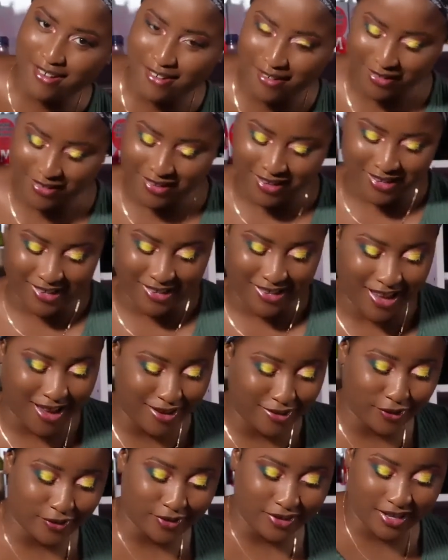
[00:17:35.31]
your gilly
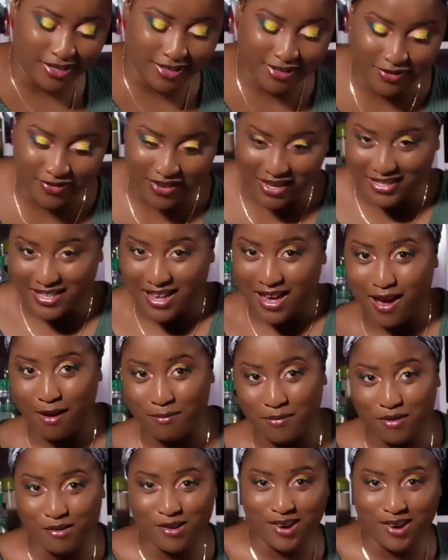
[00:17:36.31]
and your native attire and be